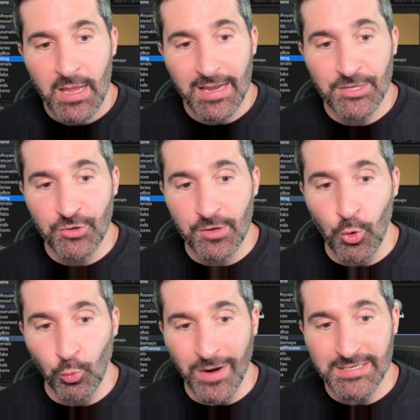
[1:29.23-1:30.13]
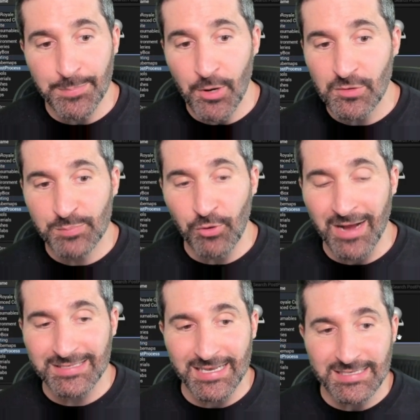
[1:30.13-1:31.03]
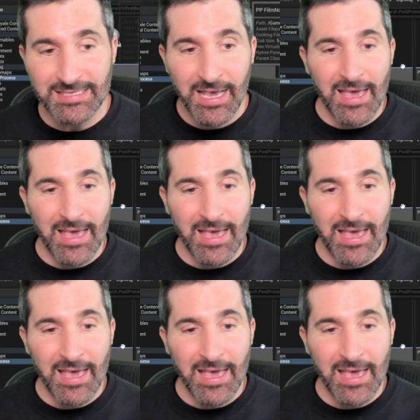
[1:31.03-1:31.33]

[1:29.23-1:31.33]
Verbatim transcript: and you can go right to post process